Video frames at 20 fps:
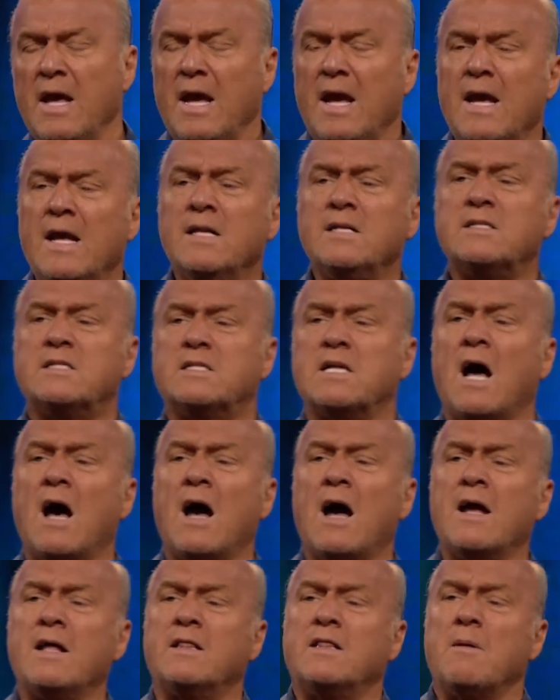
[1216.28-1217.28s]

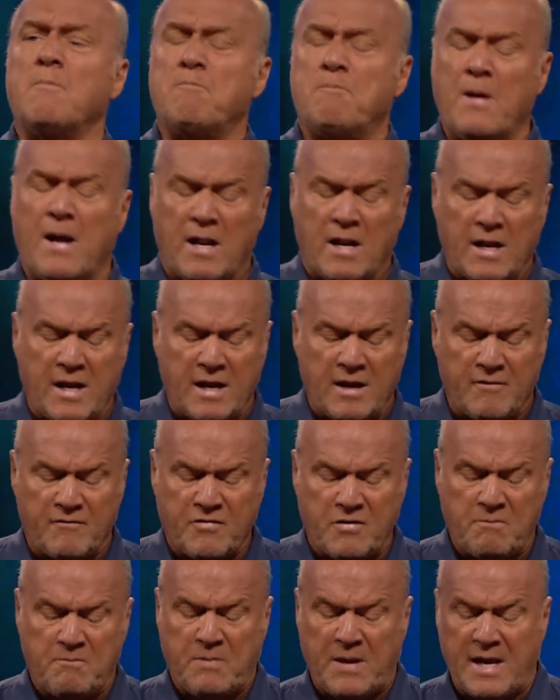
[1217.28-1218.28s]
Inside the belly of
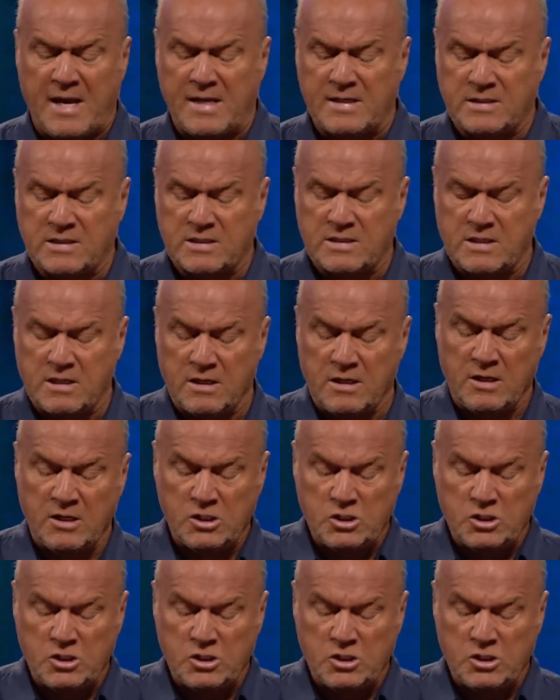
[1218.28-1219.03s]
the beast,